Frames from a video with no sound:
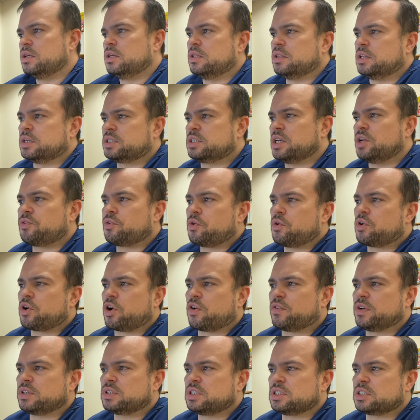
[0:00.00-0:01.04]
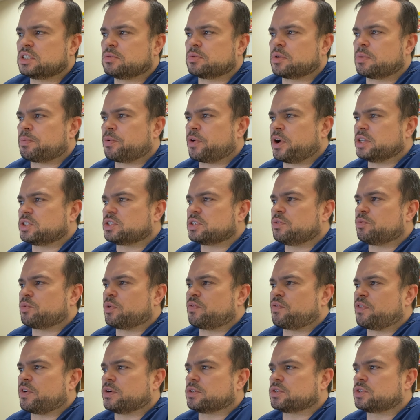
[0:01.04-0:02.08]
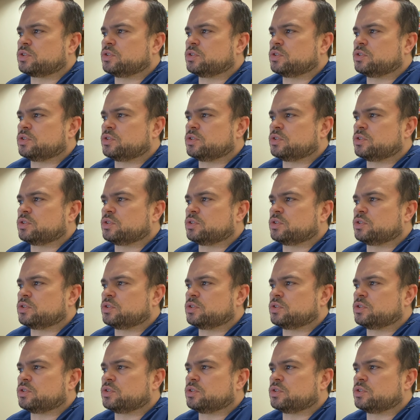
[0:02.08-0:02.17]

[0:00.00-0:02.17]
The central nervous system depression refers